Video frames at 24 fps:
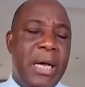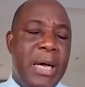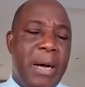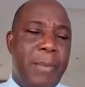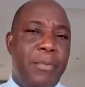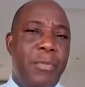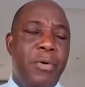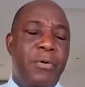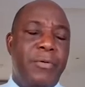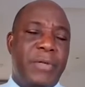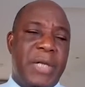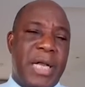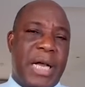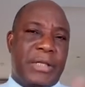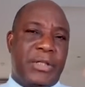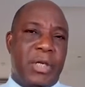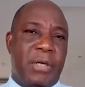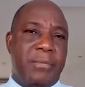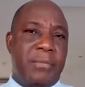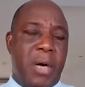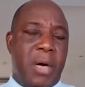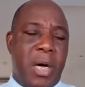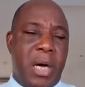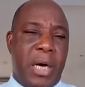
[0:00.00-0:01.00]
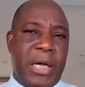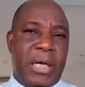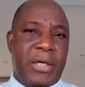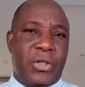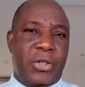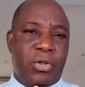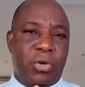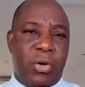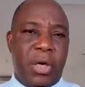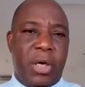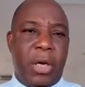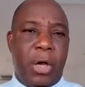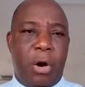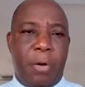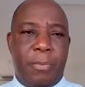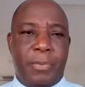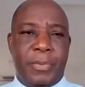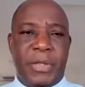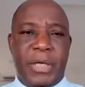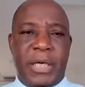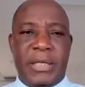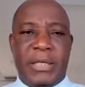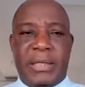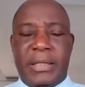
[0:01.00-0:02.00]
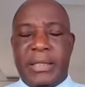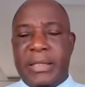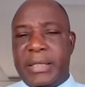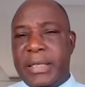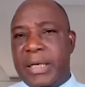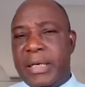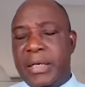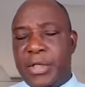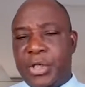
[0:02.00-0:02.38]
Moved Nigerian market strongly up yesterday.